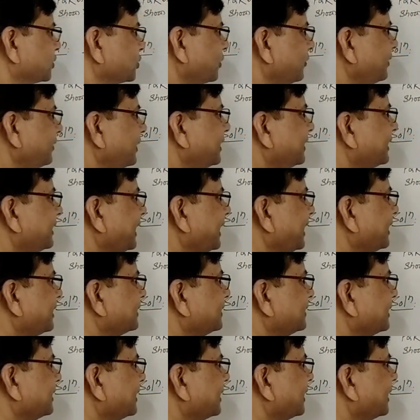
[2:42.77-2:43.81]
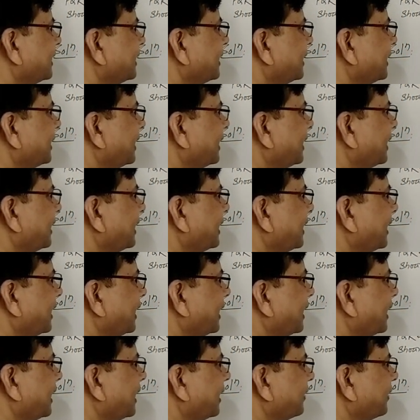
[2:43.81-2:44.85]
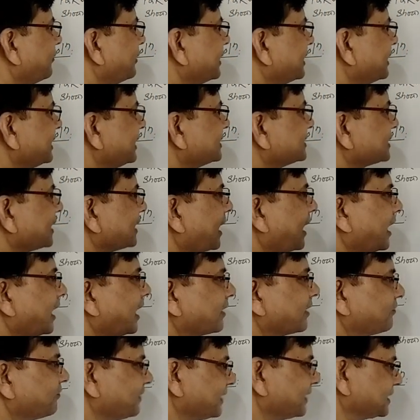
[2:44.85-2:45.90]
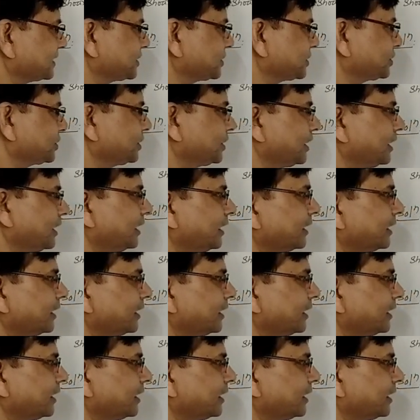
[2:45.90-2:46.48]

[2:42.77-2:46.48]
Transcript: So we will take vertex R first.